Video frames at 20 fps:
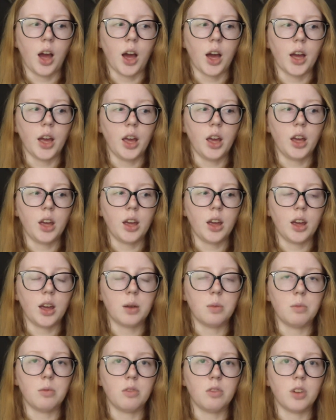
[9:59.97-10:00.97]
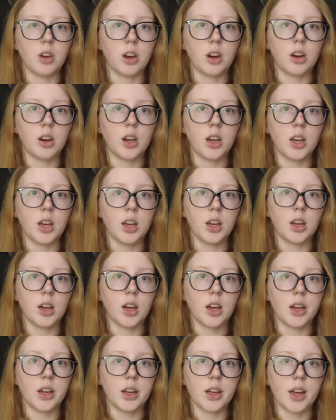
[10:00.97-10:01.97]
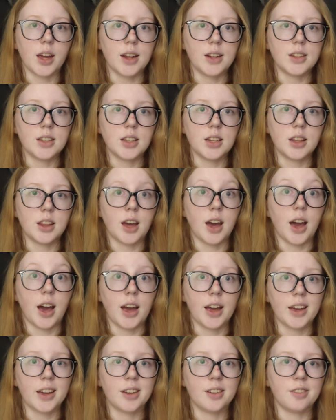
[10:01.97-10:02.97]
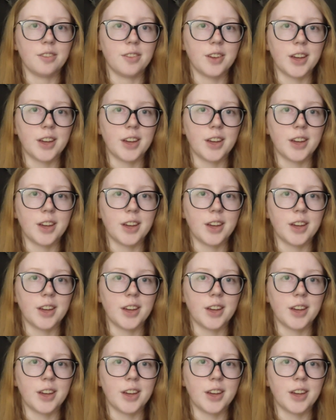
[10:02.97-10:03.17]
I I am very against the I can